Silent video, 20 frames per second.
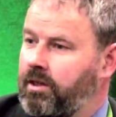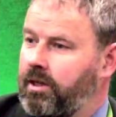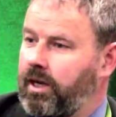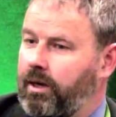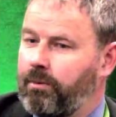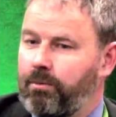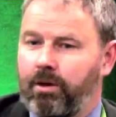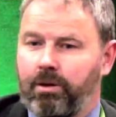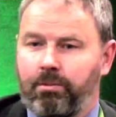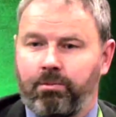
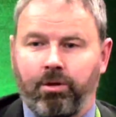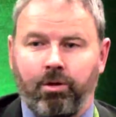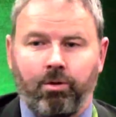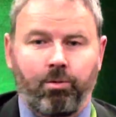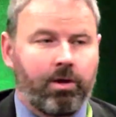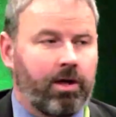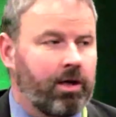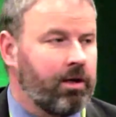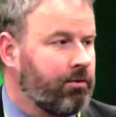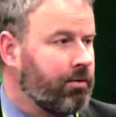and when we're
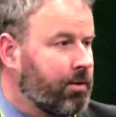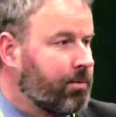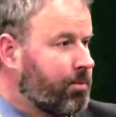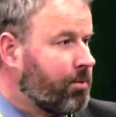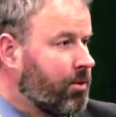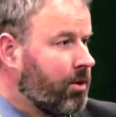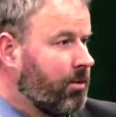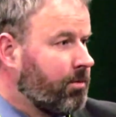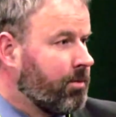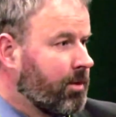aware of a
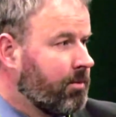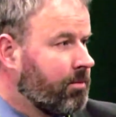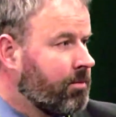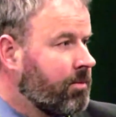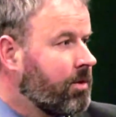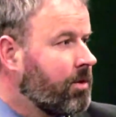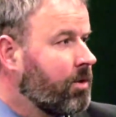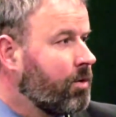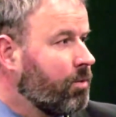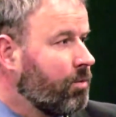problem,
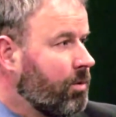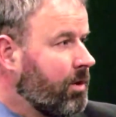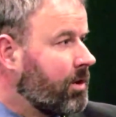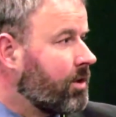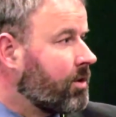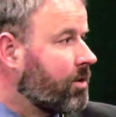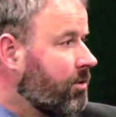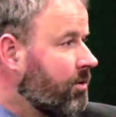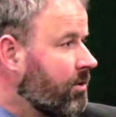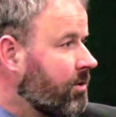we're
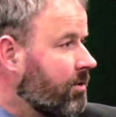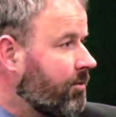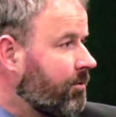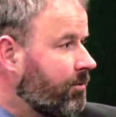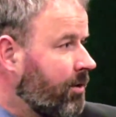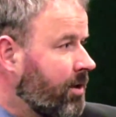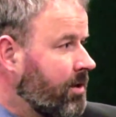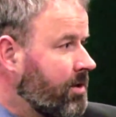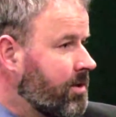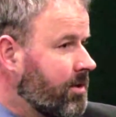going to
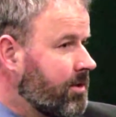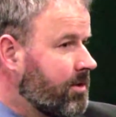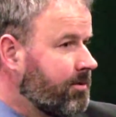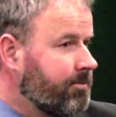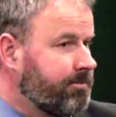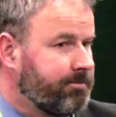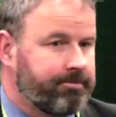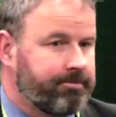front it.